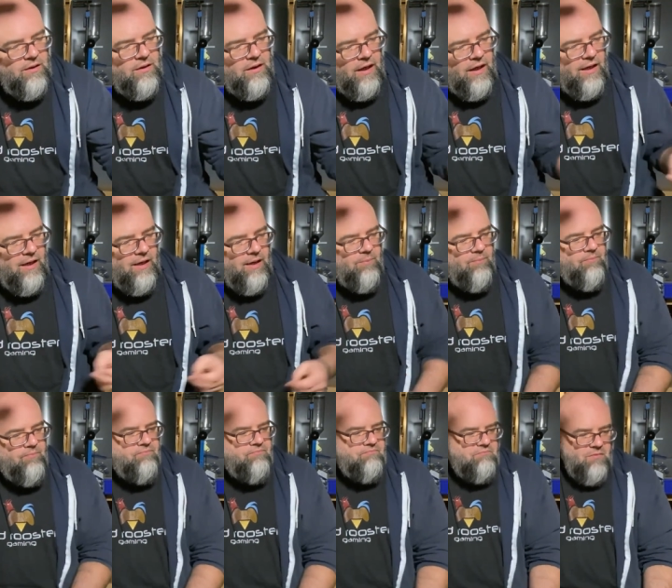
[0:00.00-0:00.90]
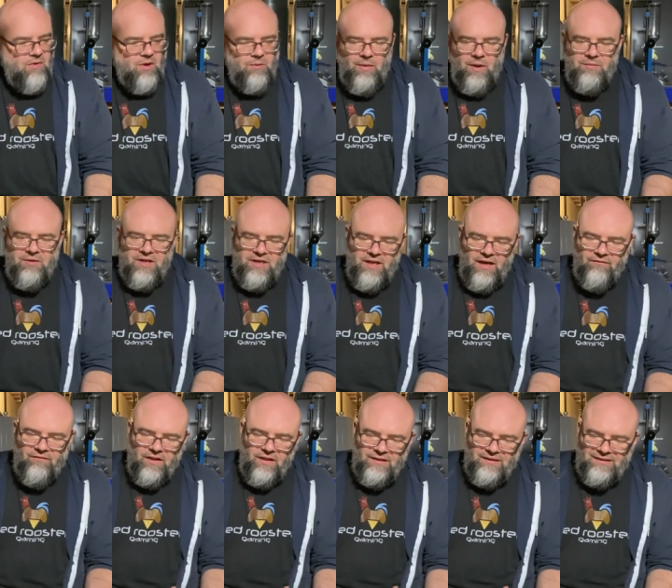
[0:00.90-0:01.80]
Um, maybe
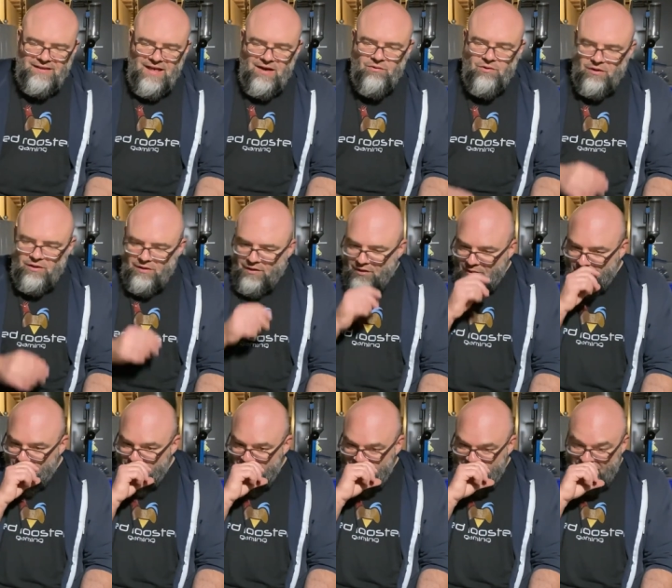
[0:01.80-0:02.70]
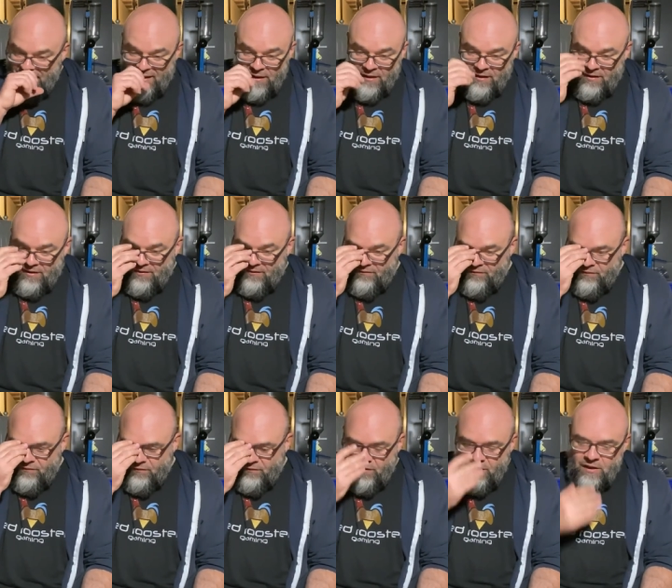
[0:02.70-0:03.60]
deafen the sound a little bit
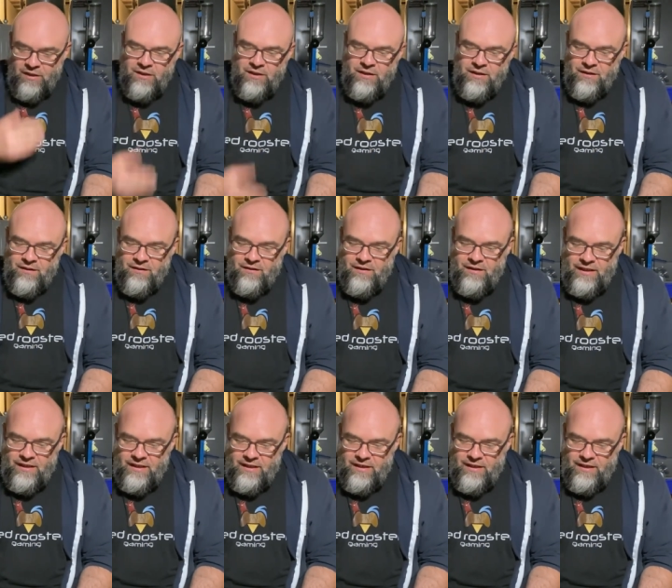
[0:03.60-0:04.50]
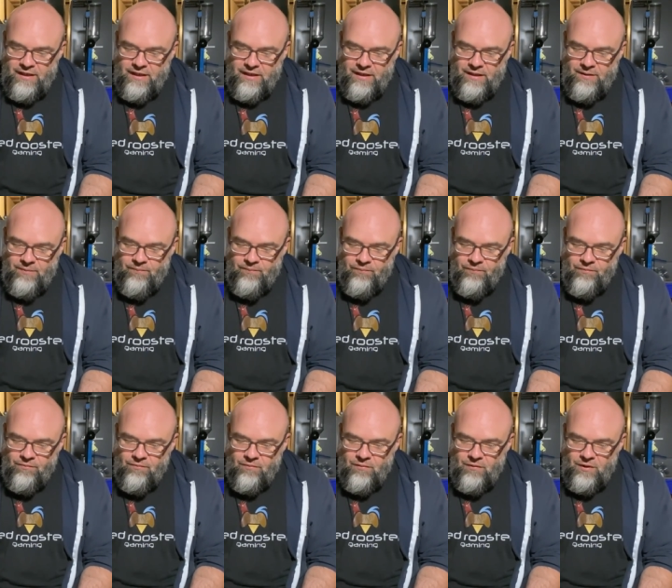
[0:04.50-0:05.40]
of the um,
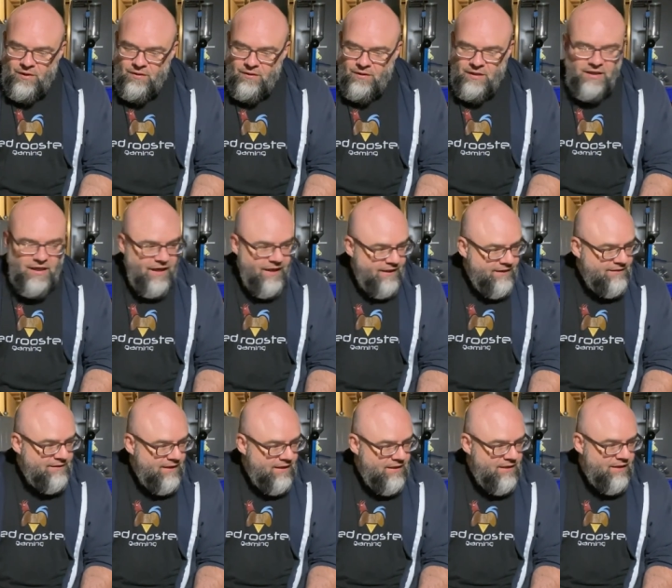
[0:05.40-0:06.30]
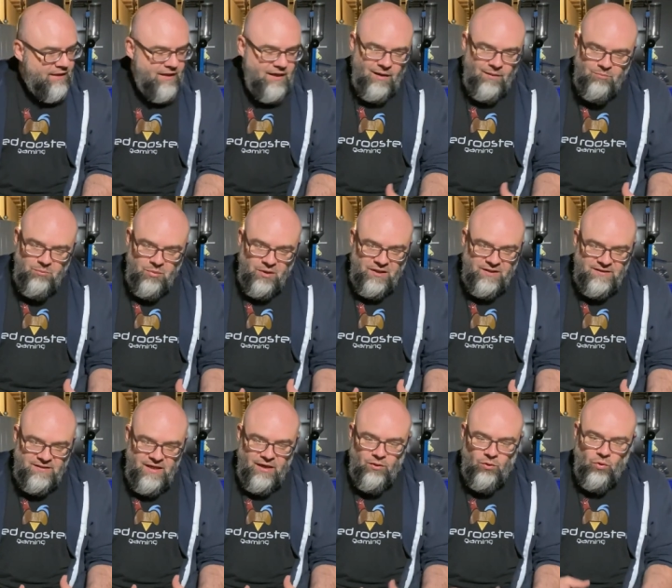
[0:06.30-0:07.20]
the dice in the cup, but
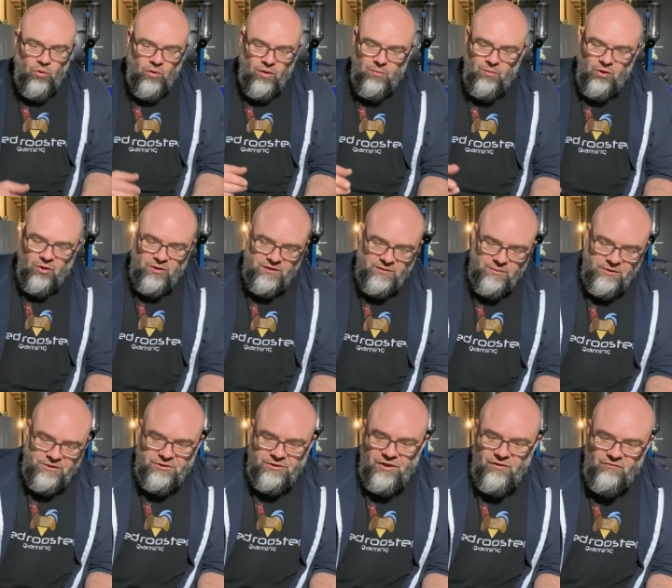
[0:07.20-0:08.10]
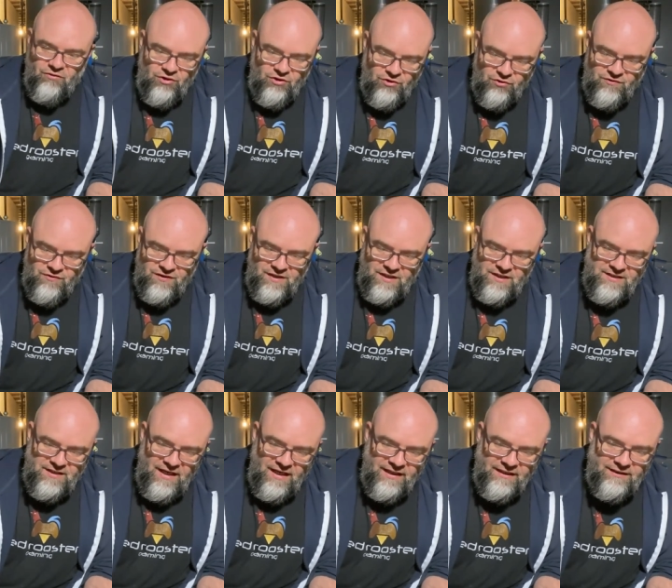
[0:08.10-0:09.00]
it's not horrible, especially if you use these
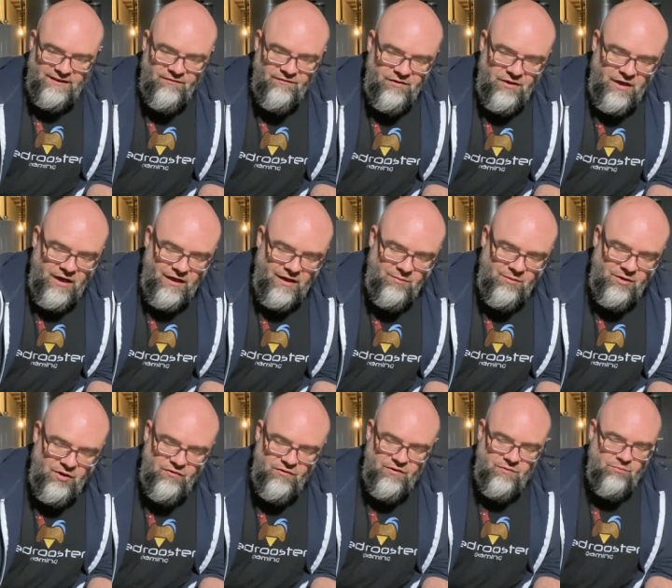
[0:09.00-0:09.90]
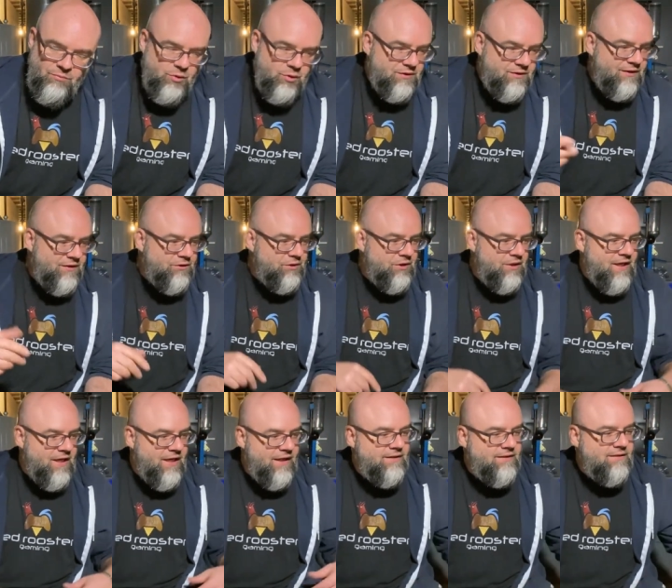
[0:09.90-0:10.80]
dice, if you're not going to be using precision
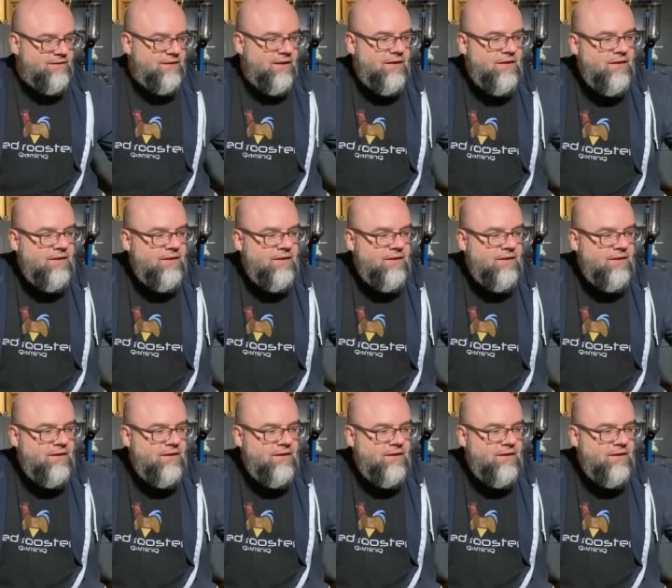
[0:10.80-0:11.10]
dice.